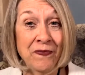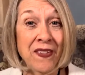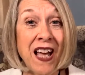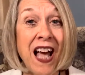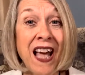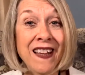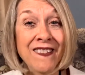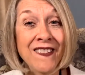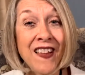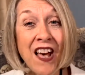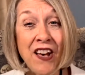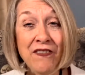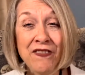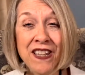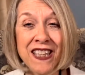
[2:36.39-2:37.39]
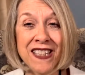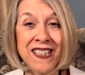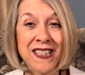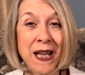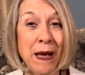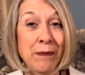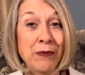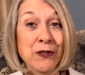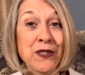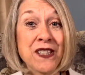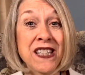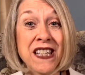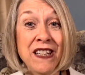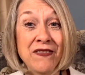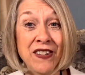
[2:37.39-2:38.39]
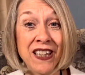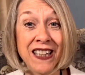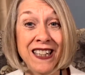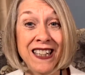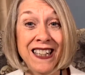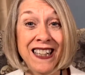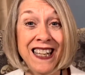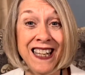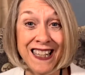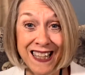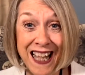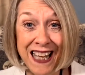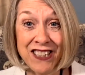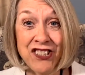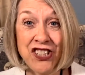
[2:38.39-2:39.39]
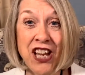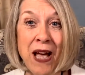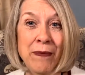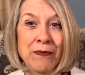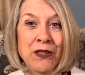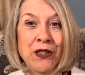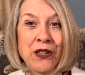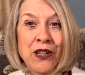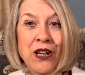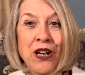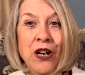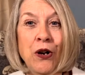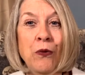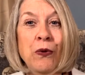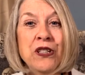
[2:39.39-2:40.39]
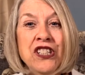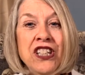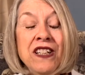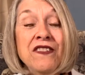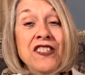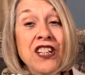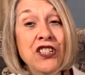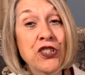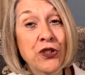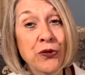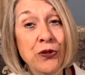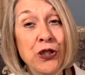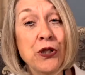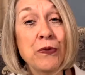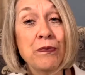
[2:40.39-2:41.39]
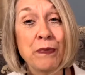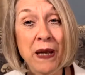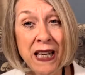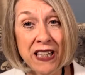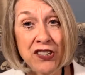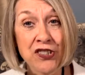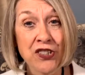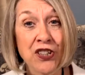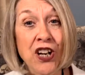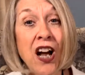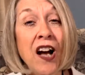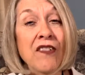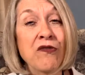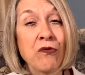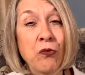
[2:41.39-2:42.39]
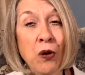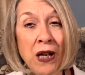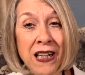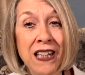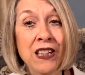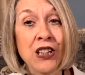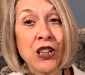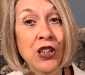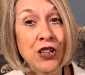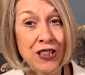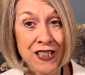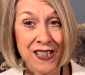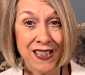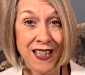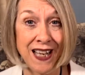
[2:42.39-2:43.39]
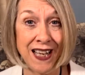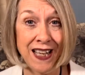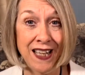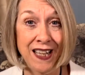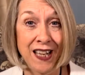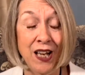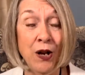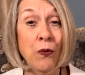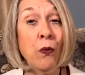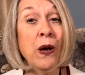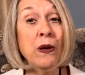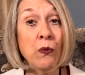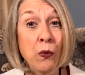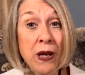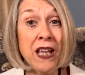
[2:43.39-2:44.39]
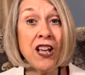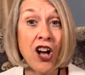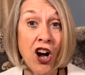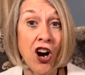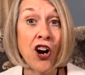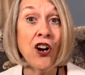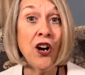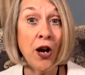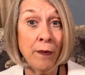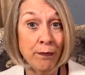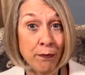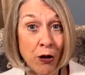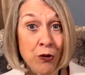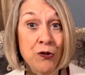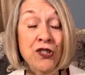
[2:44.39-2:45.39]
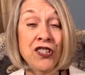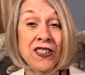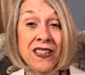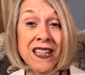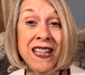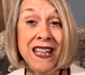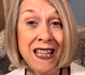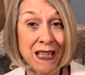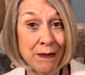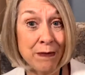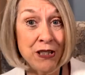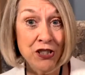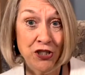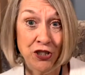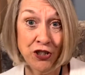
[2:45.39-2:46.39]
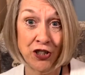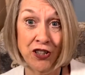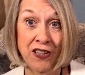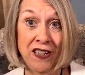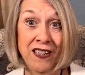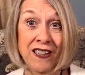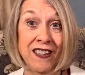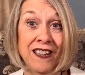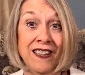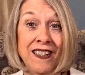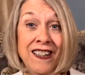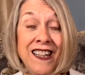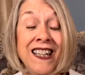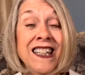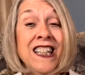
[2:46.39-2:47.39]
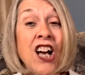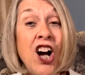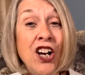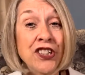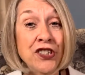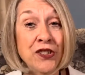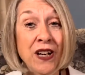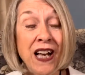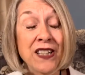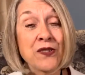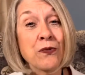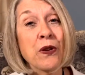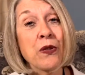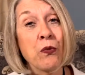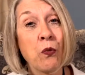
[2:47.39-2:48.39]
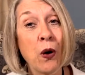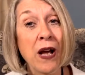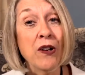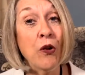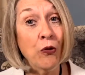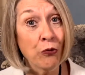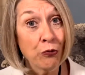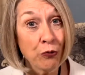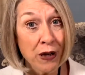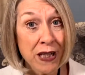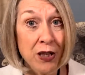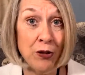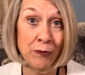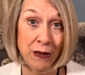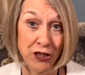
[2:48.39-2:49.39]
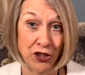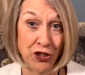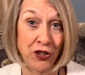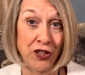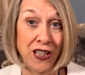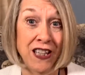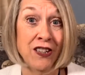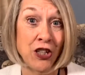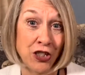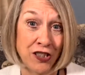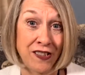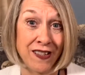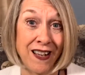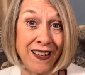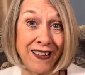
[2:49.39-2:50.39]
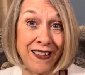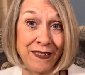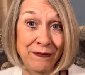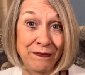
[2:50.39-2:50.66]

I love the examples given in that chapter, which gives a true picture of what it looks like when we are emotionally immature, in contrast with what real maturity looks like.